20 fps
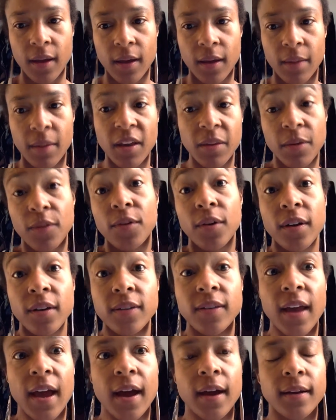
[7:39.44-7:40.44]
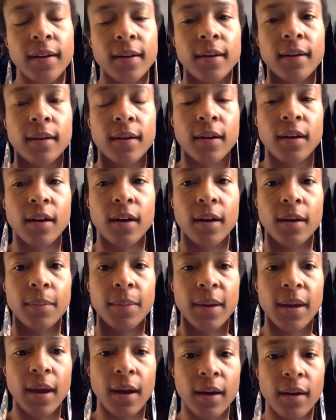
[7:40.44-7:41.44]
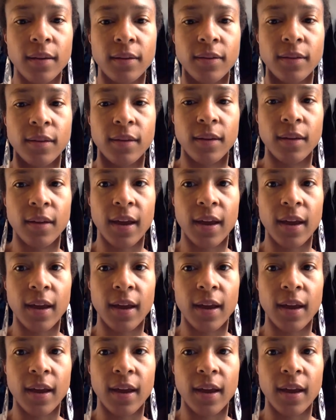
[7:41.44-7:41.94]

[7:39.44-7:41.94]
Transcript: makes me very sad because,